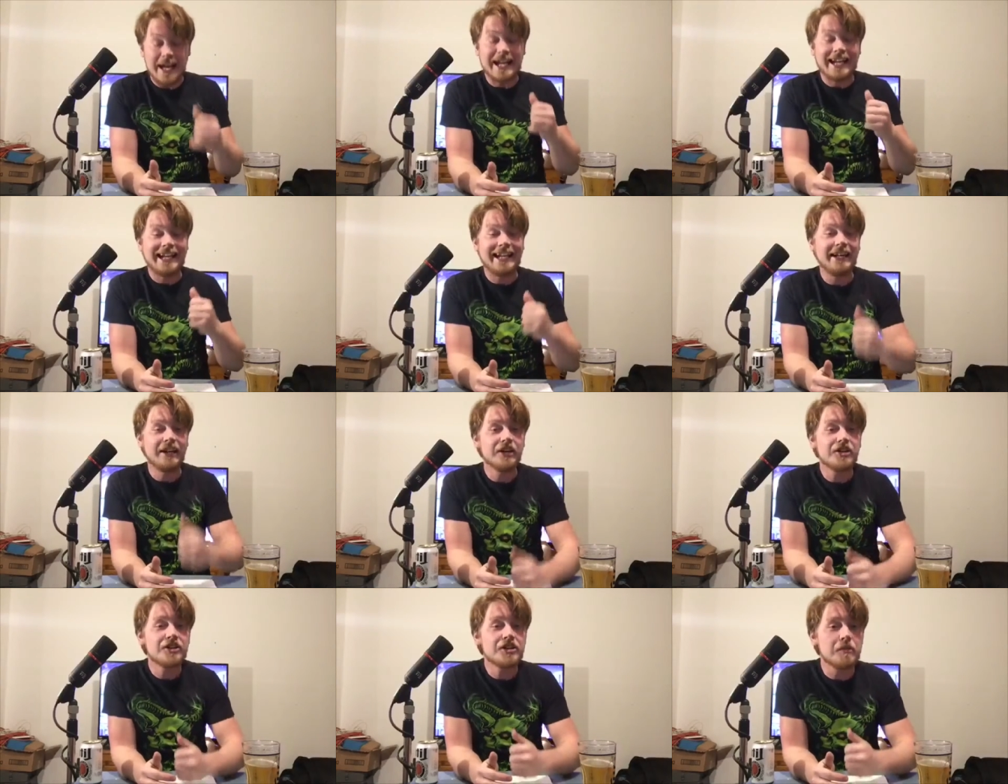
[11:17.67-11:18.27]

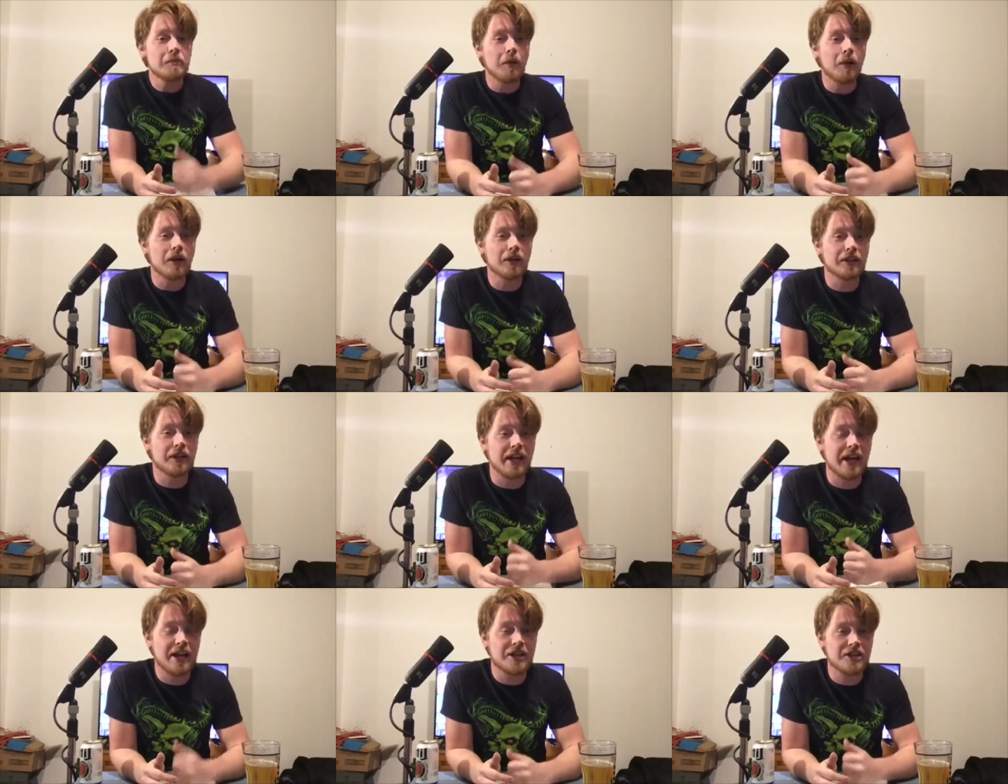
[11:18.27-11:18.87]
Here's the part
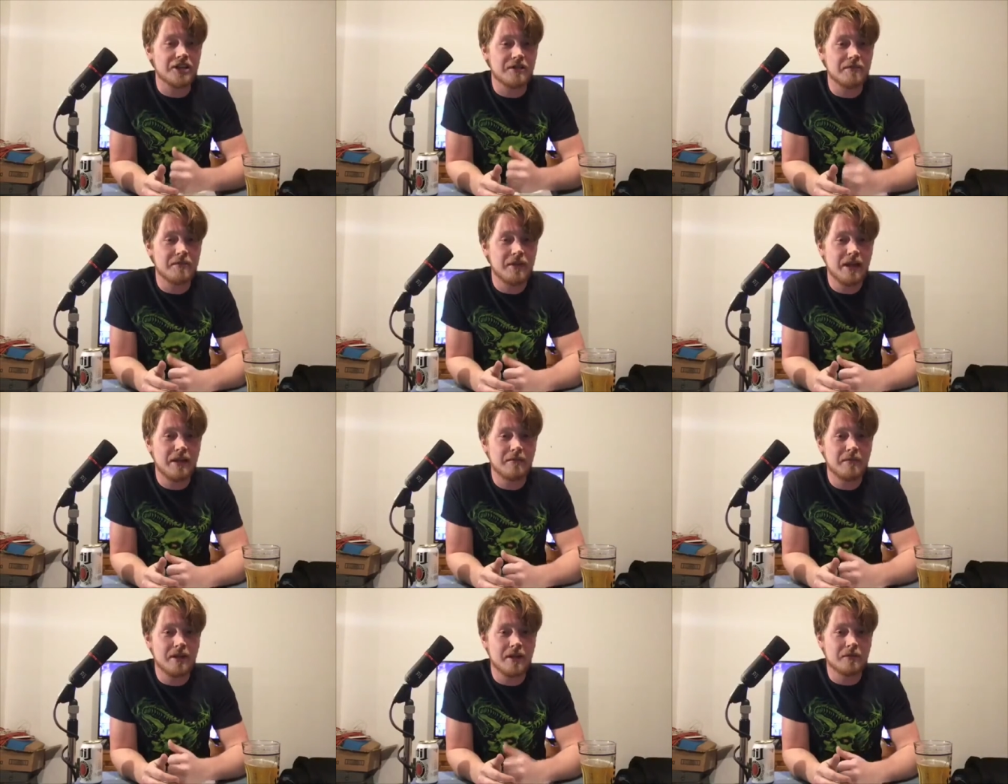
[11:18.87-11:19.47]
that actually
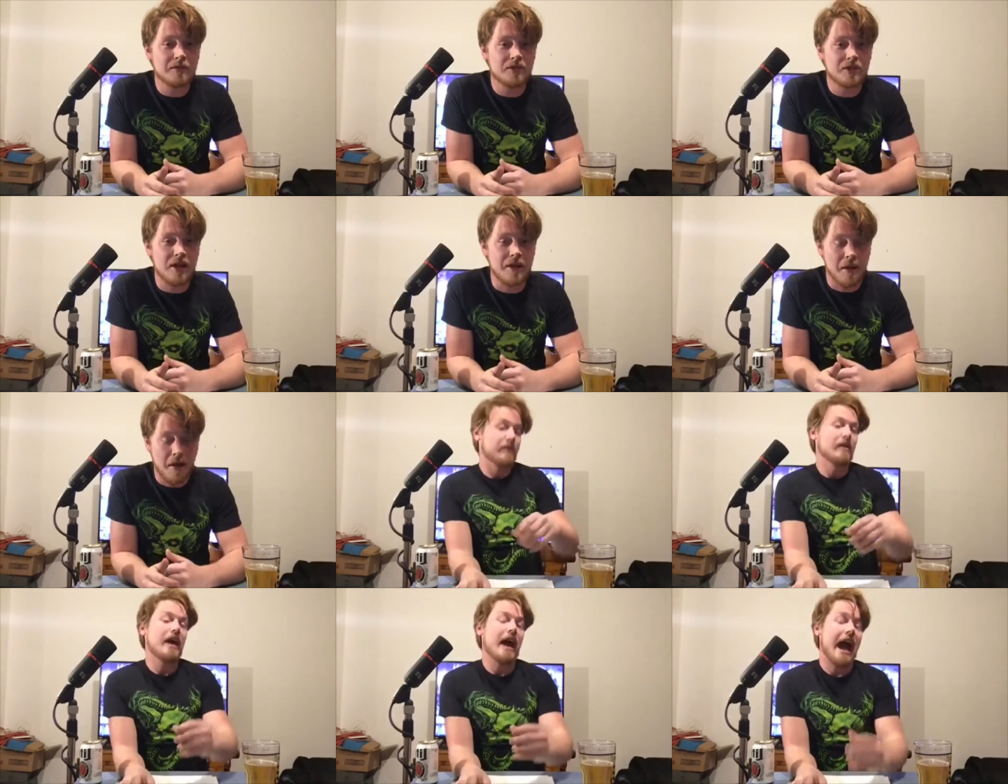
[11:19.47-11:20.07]
made me upset.
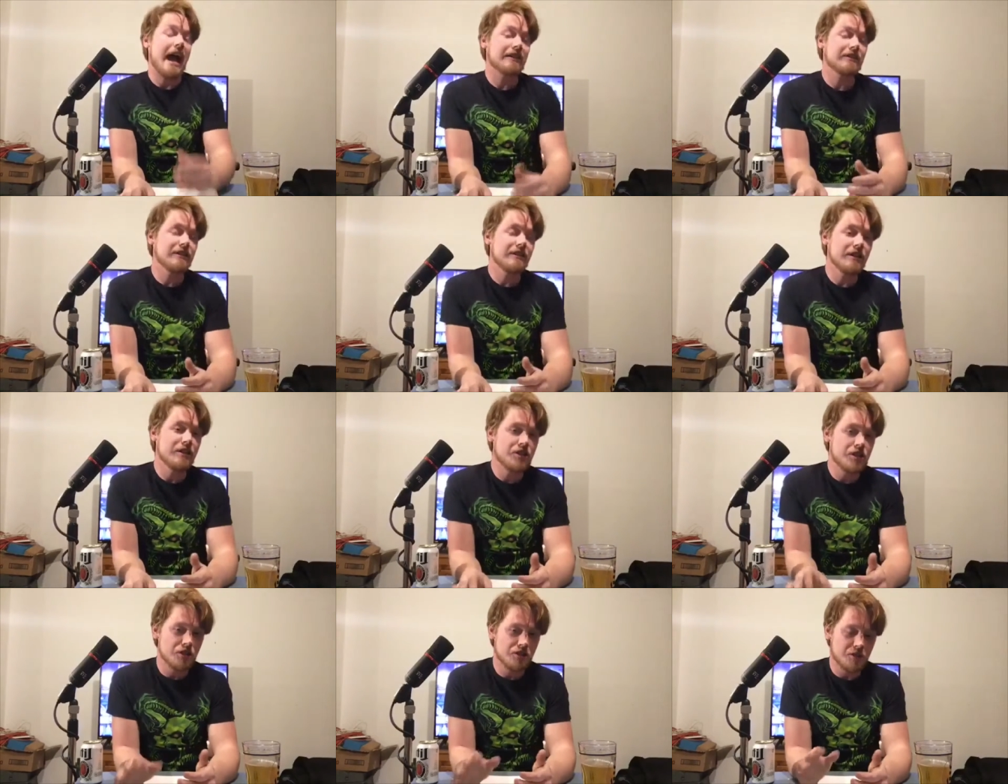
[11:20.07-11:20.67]
The actor
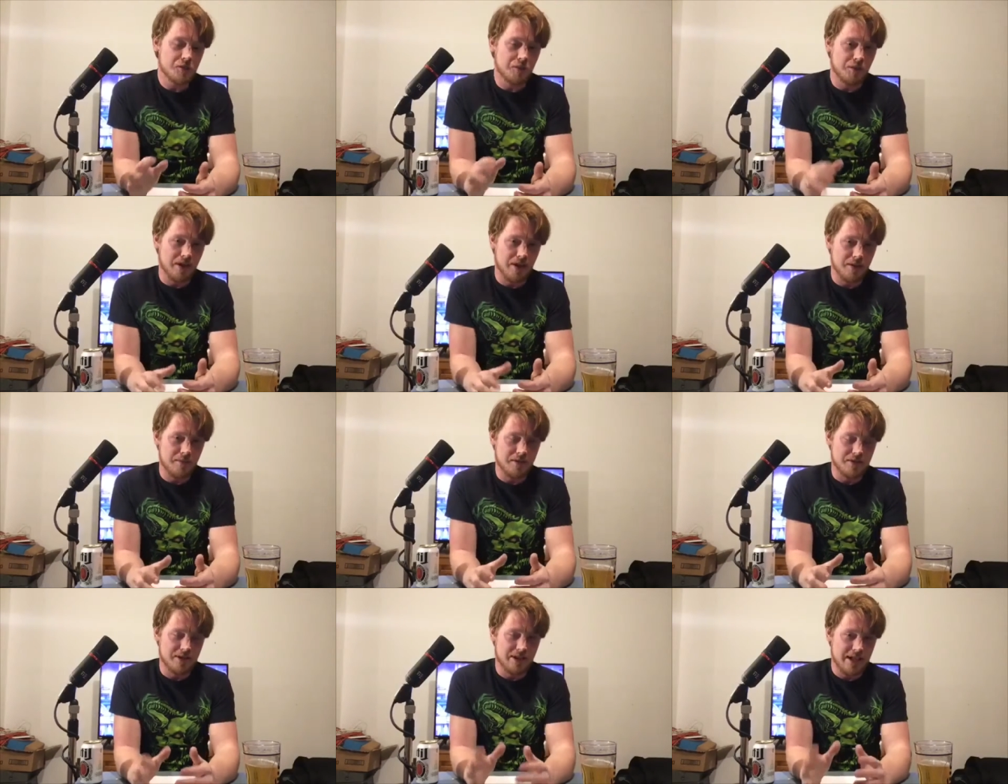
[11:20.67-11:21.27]
they chose to play
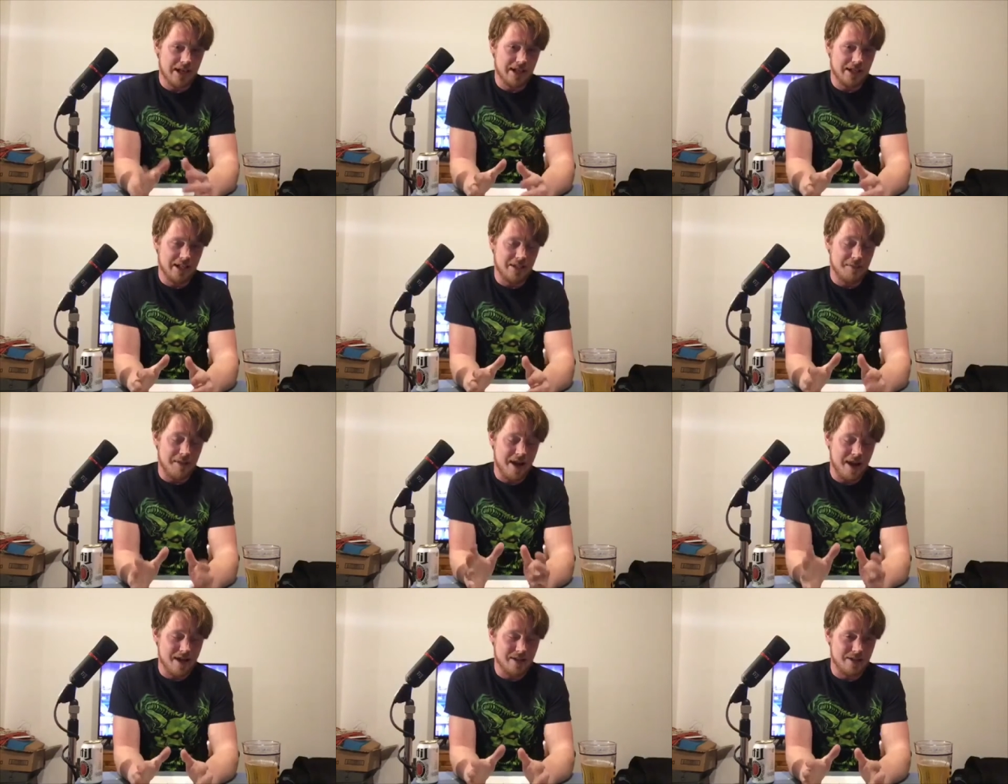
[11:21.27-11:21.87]
him is a guy
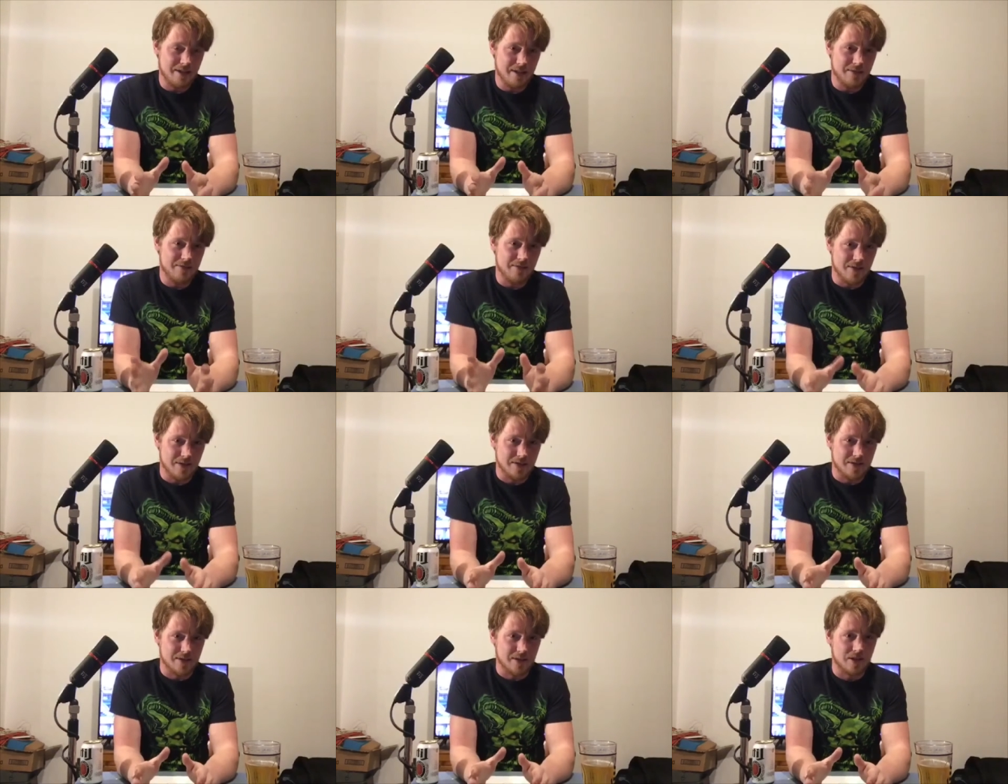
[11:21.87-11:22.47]
named Anthony
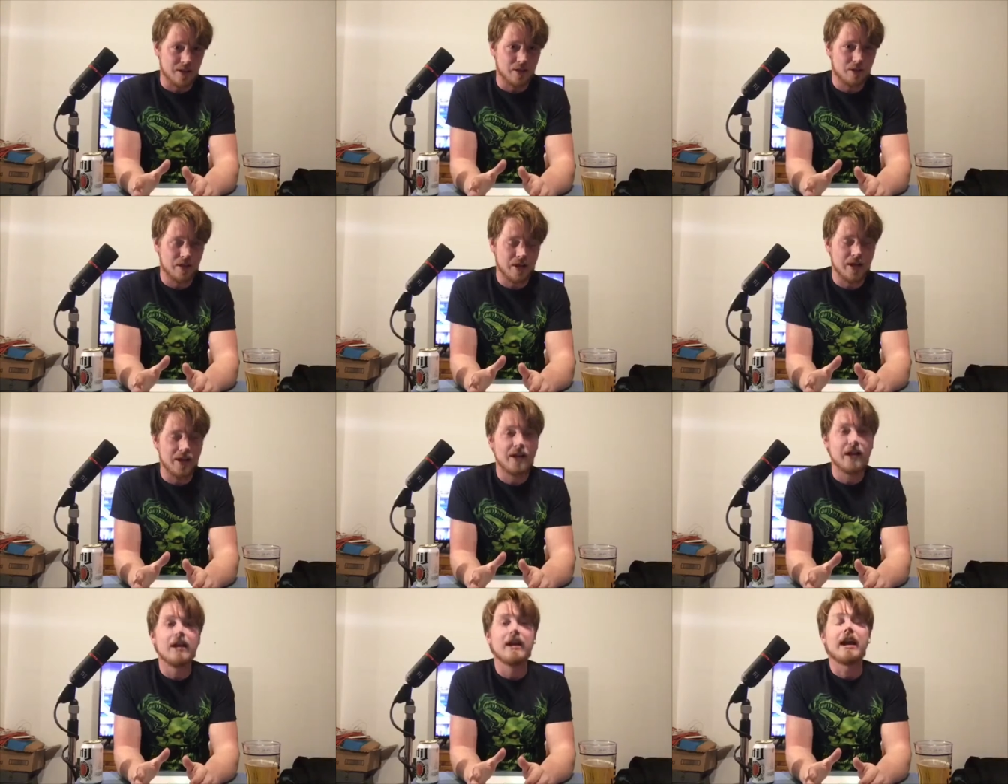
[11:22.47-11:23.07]
Vincent,
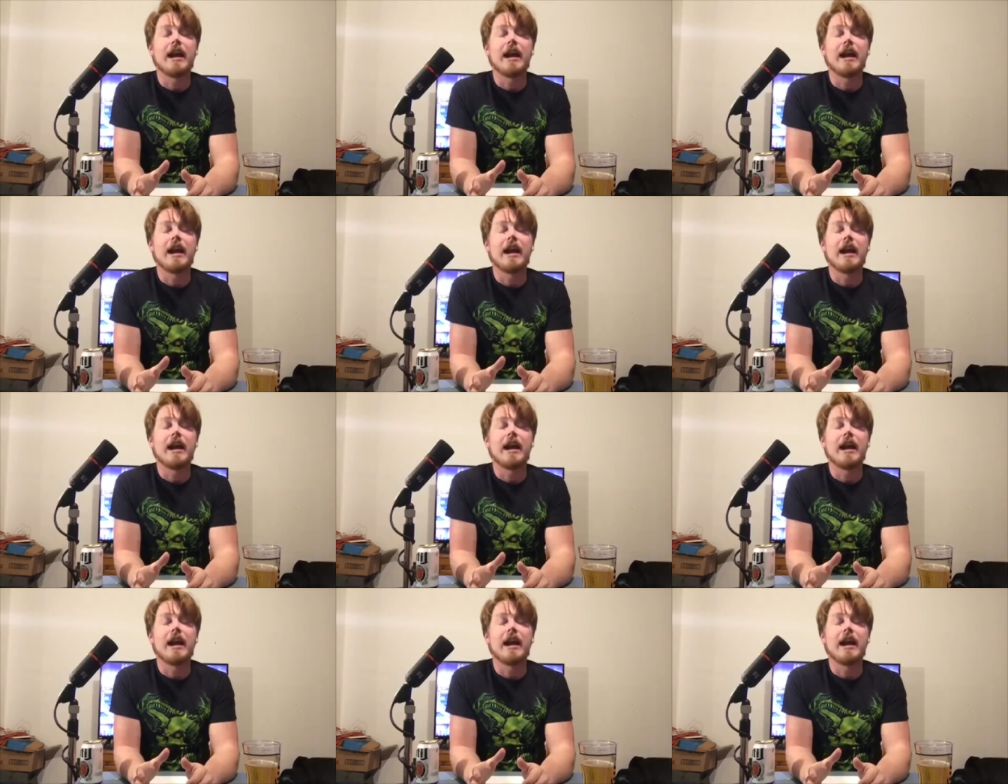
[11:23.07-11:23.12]
okay?